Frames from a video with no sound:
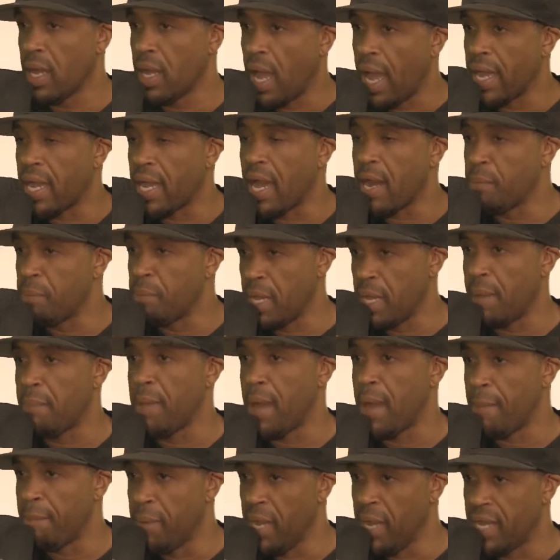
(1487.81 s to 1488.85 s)
I got to be at
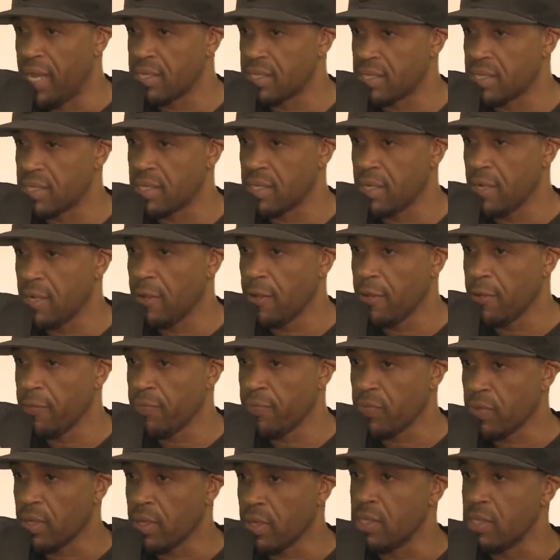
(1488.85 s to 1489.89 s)
my best
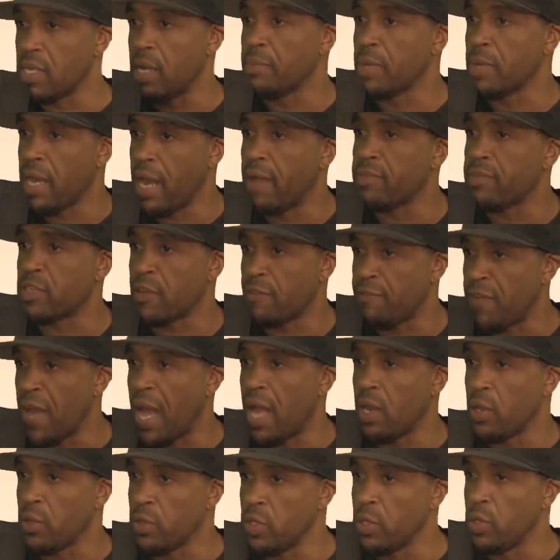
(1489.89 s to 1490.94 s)
because I'm going to have to
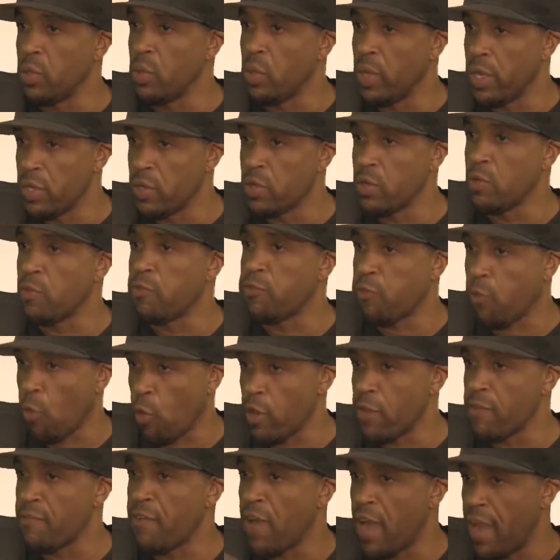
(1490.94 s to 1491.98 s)
follow you and do
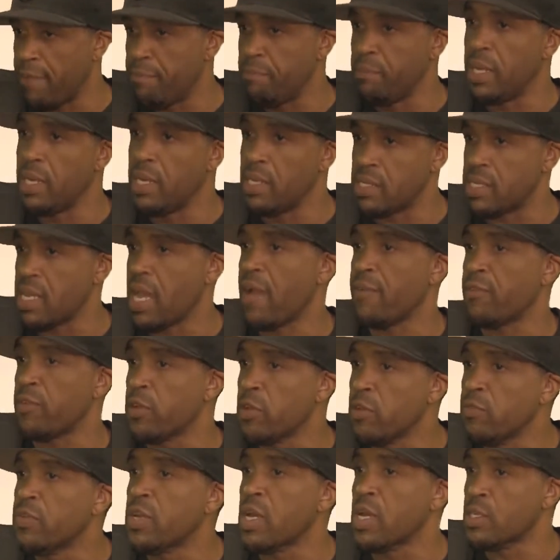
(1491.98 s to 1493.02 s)
45 minutes after
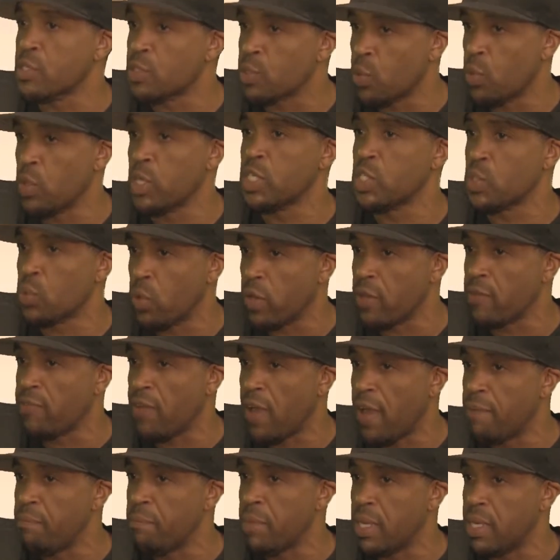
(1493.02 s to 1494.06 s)
you've done 20,
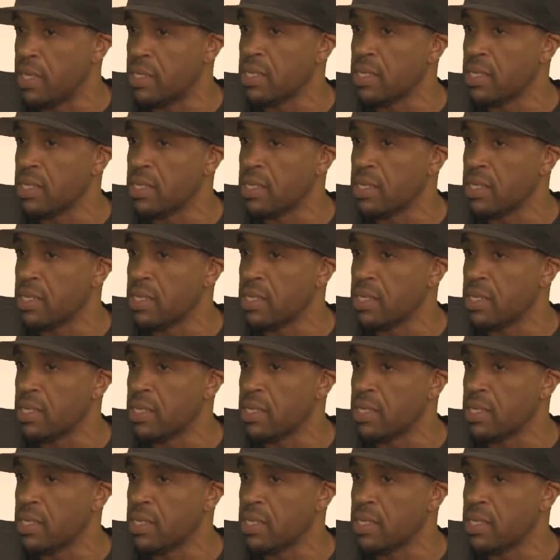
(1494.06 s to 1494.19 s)
25 minutes.